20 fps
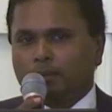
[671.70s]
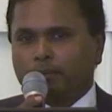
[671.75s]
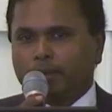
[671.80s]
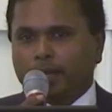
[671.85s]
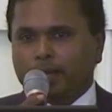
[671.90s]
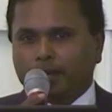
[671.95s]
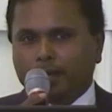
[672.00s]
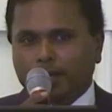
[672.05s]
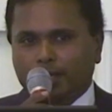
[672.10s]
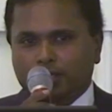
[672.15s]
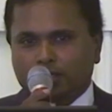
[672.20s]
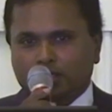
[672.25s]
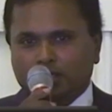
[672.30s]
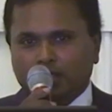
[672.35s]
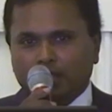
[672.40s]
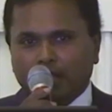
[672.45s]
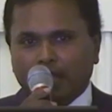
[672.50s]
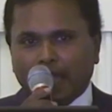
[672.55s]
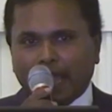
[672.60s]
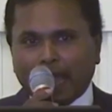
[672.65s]
Because
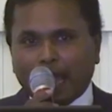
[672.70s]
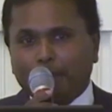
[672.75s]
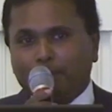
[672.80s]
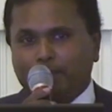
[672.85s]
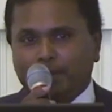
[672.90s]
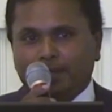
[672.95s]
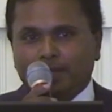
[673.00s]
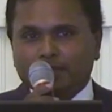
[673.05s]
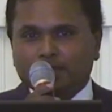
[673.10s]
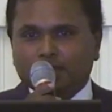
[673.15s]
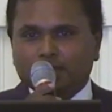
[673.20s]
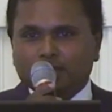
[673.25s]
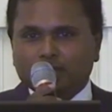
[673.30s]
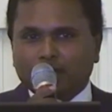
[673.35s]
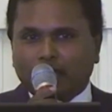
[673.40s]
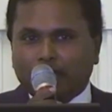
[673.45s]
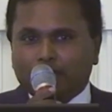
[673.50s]
happiness,